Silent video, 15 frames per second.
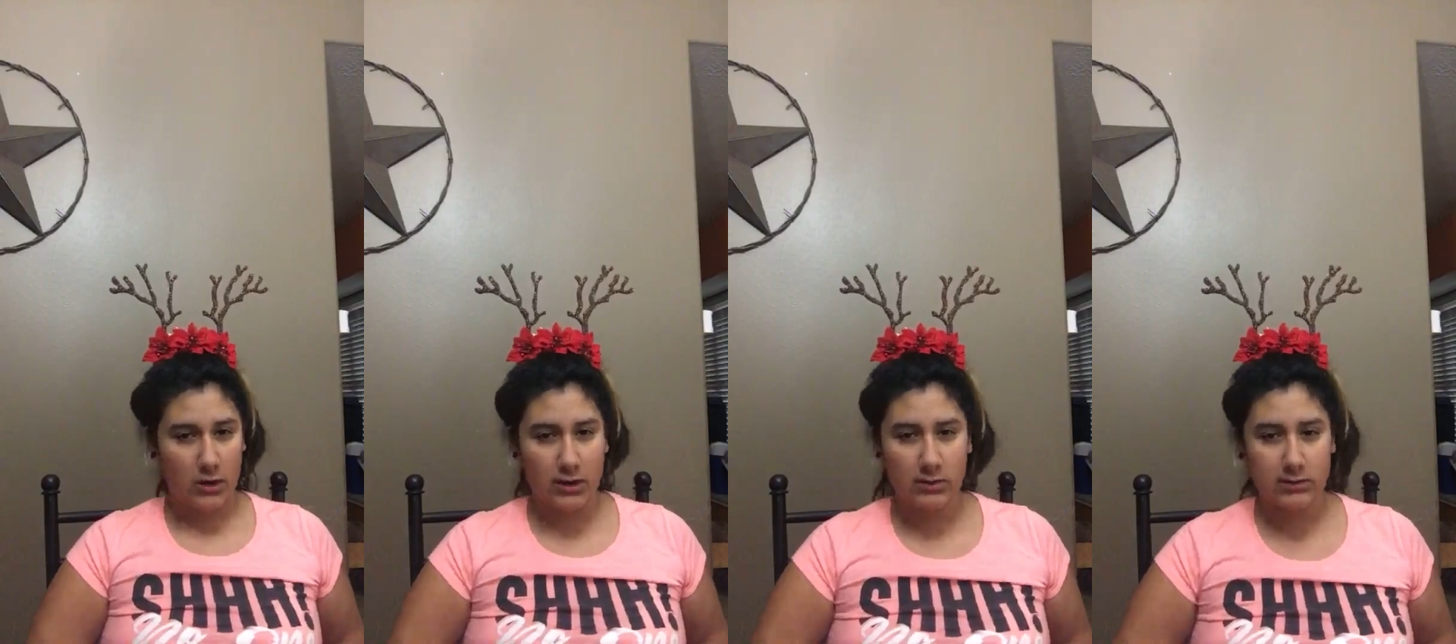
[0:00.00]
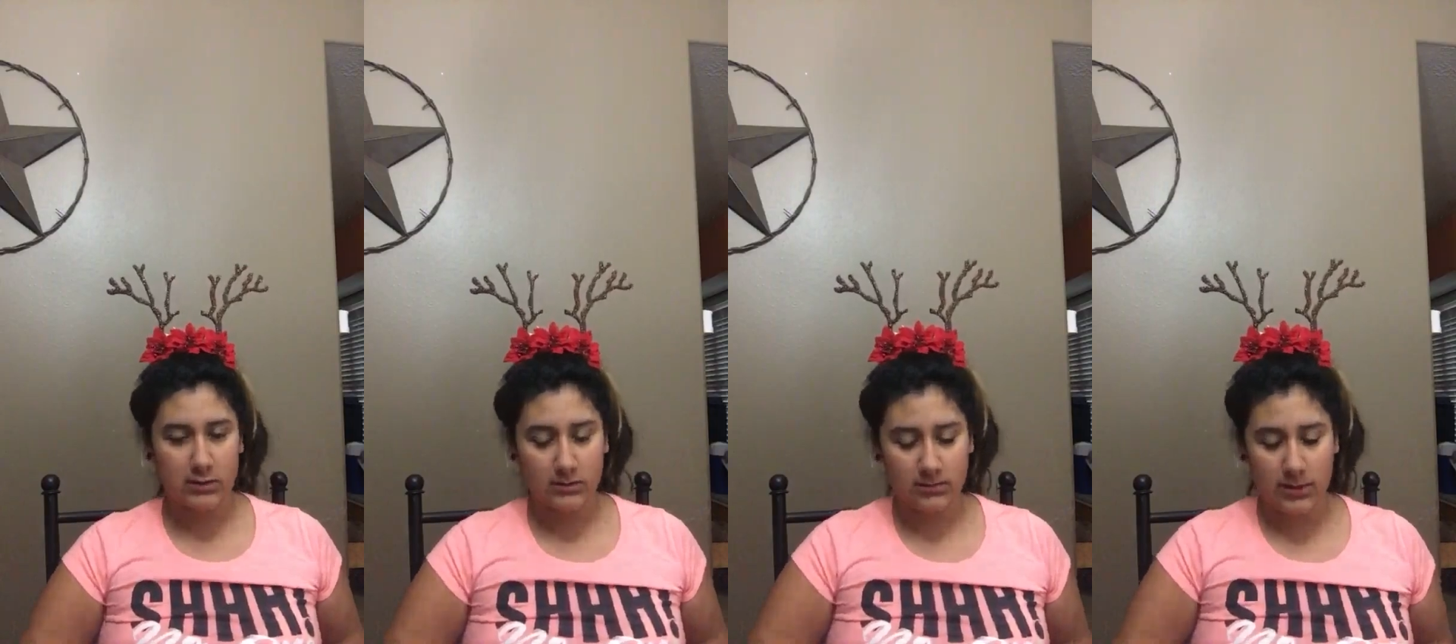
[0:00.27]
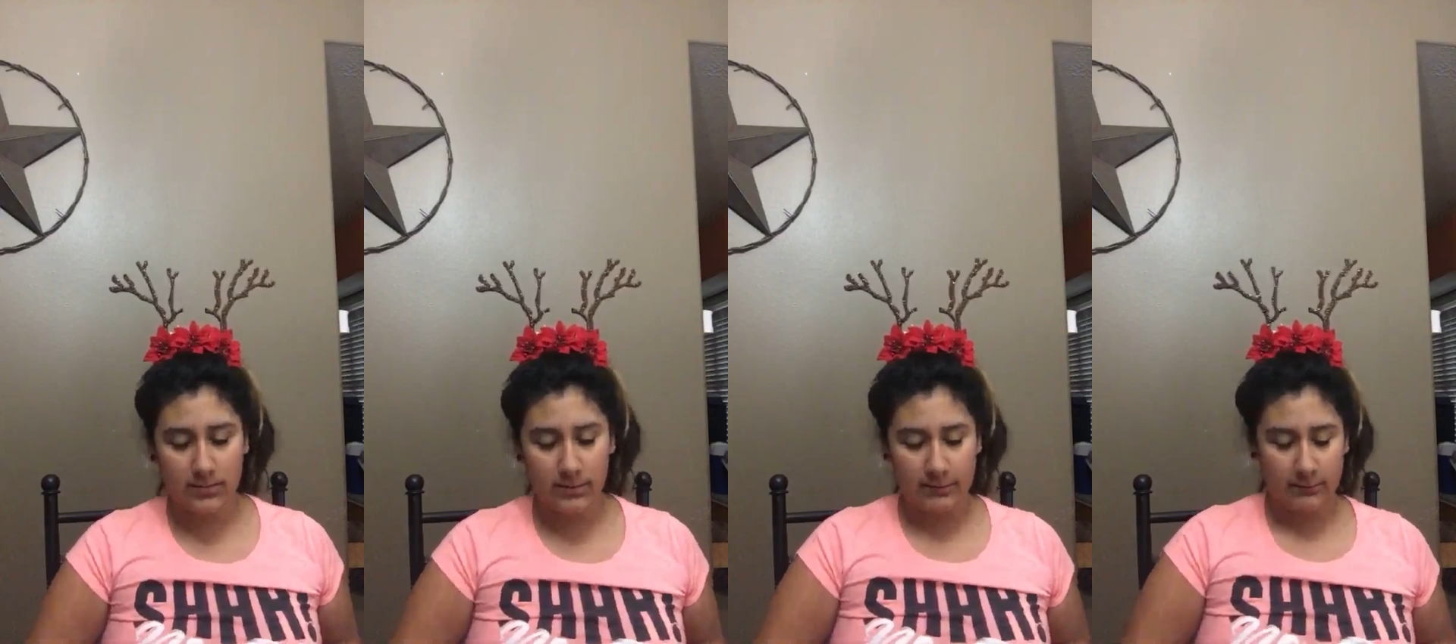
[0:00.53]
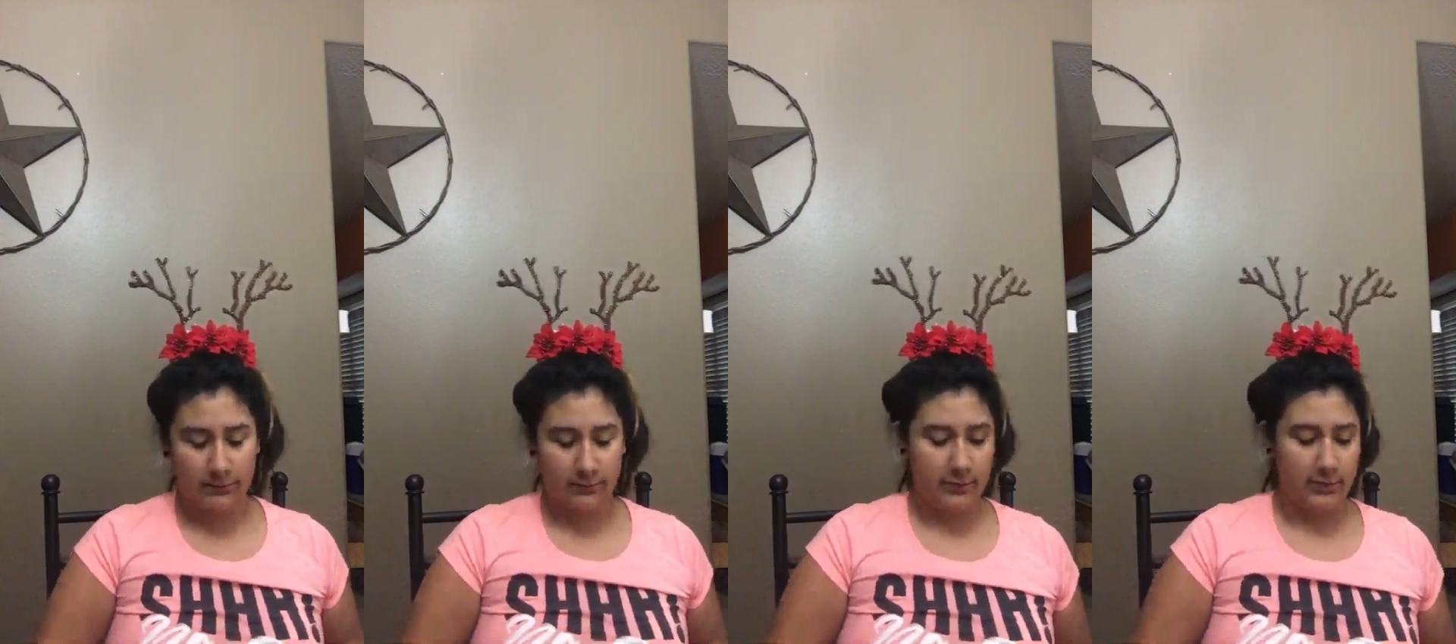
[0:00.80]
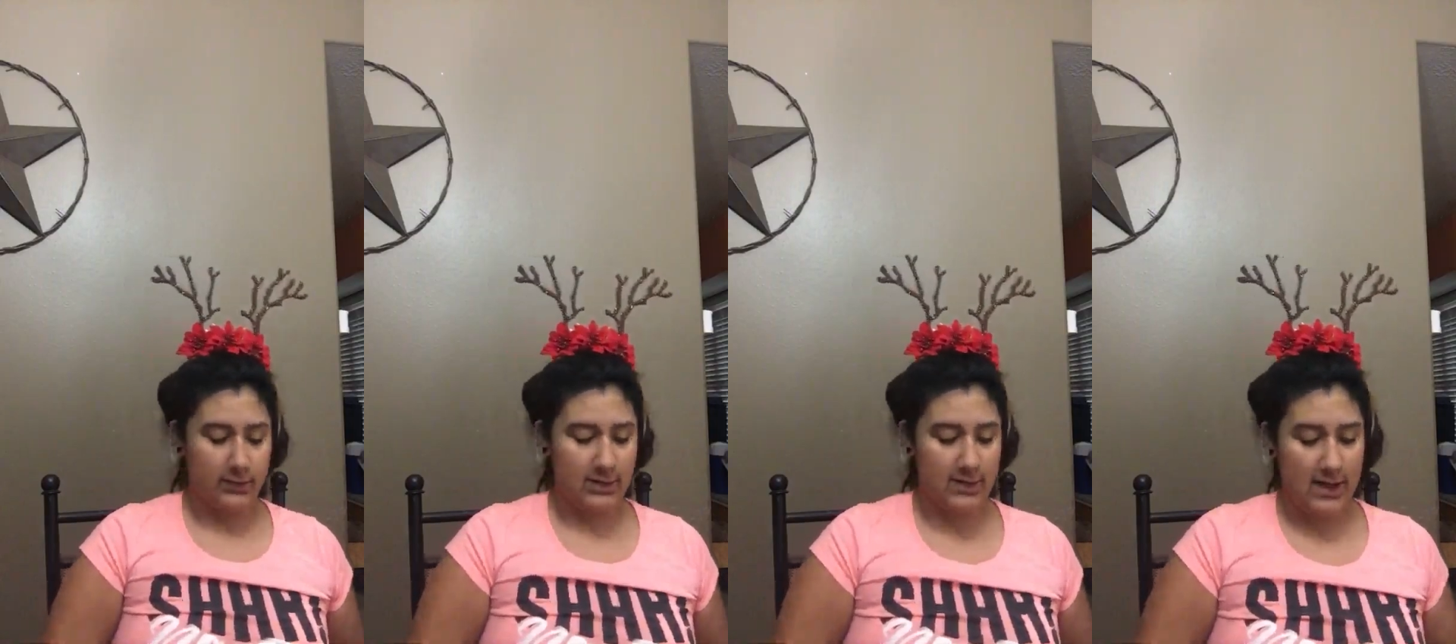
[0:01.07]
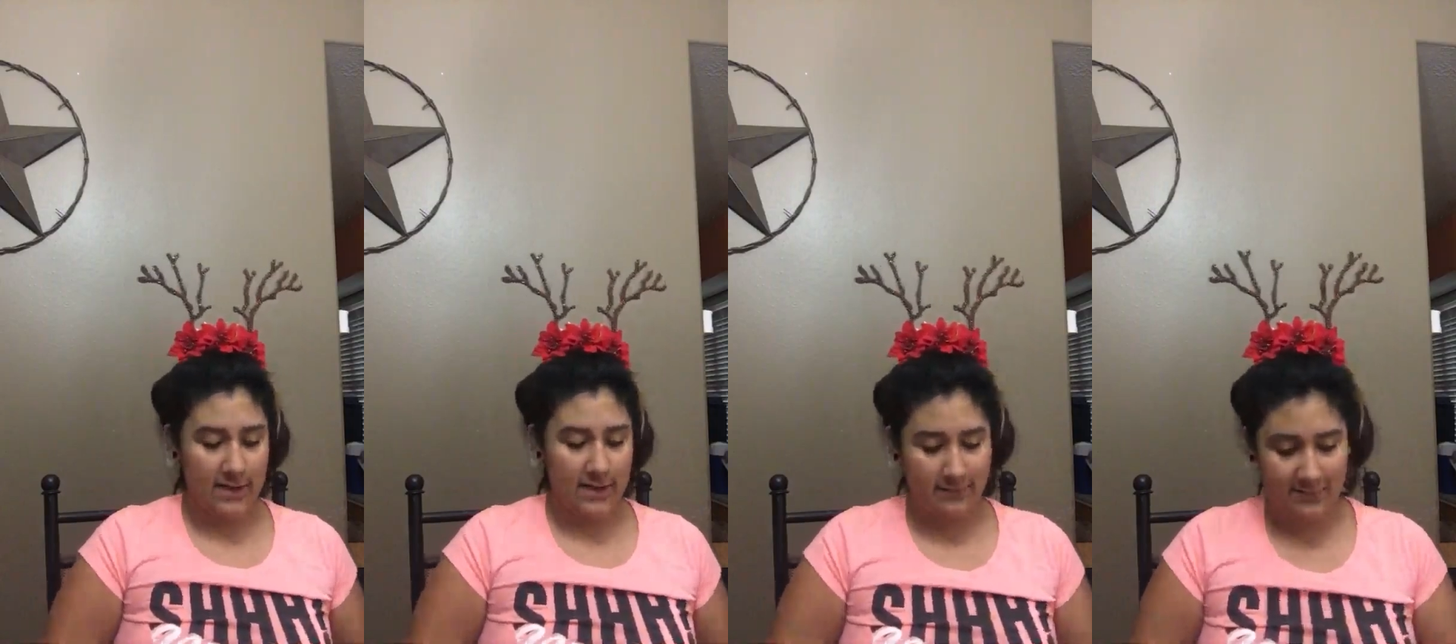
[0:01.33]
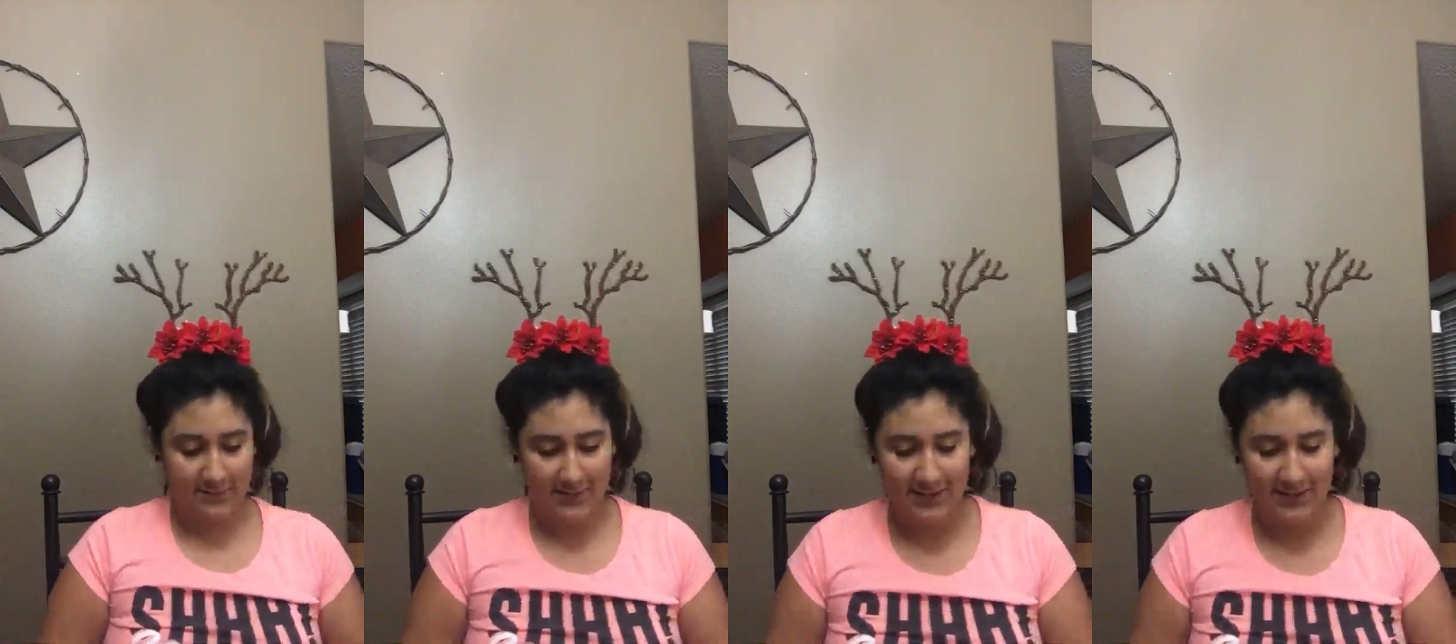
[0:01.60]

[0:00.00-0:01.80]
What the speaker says: because some people really have